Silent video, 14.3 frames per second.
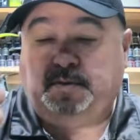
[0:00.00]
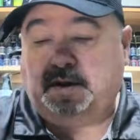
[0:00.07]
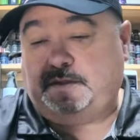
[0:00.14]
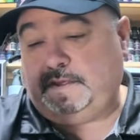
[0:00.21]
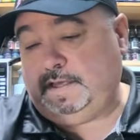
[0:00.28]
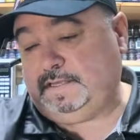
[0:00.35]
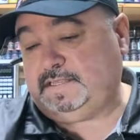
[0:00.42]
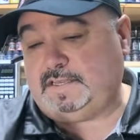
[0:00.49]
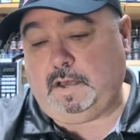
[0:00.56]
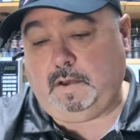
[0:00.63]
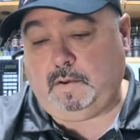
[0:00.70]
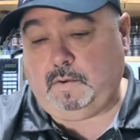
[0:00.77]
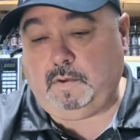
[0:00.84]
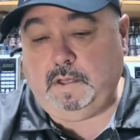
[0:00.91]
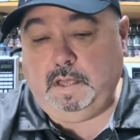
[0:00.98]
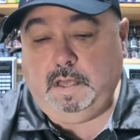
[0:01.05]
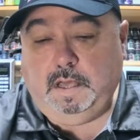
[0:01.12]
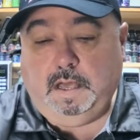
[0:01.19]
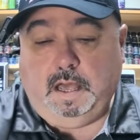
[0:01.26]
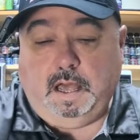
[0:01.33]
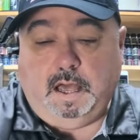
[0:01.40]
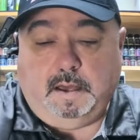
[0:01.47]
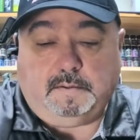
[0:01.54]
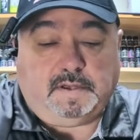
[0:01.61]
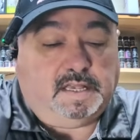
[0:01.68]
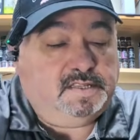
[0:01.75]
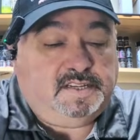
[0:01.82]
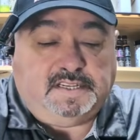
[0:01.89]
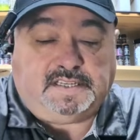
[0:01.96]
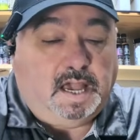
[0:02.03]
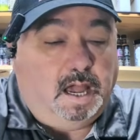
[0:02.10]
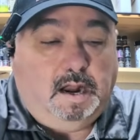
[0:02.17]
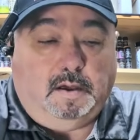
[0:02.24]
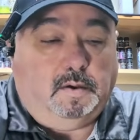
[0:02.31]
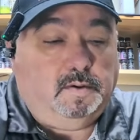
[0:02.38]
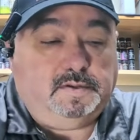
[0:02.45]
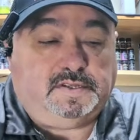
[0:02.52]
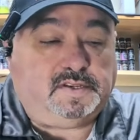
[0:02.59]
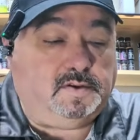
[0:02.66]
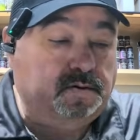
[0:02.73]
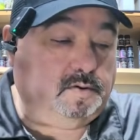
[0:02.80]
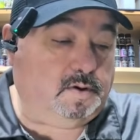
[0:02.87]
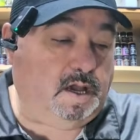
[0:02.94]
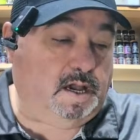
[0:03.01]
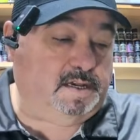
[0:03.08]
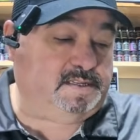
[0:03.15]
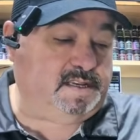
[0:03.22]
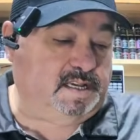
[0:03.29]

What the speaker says: with it. So just kind of old school, guys.